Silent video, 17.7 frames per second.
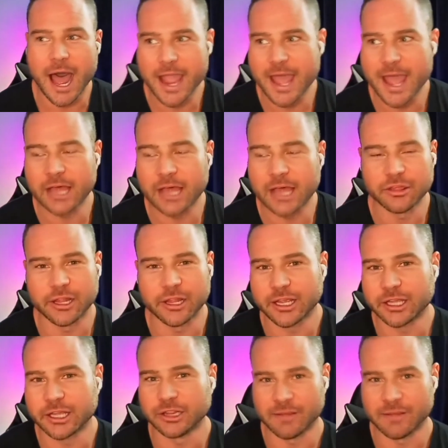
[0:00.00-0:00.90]

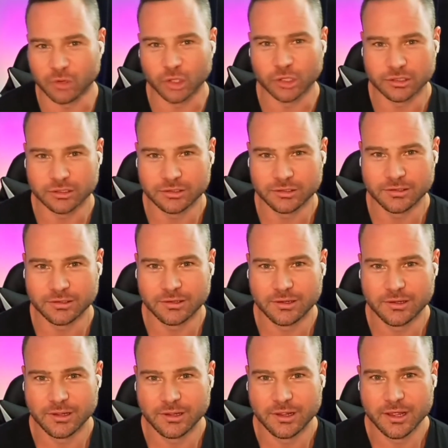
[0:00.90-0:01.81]
athletic level.
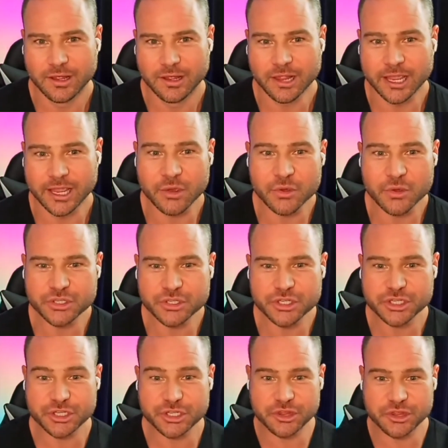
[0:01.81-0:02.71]
Like, it was
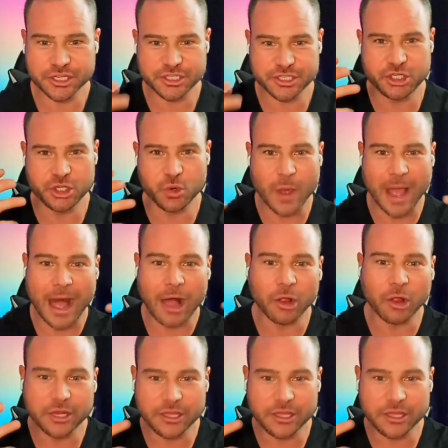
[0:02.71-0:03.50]
just this duality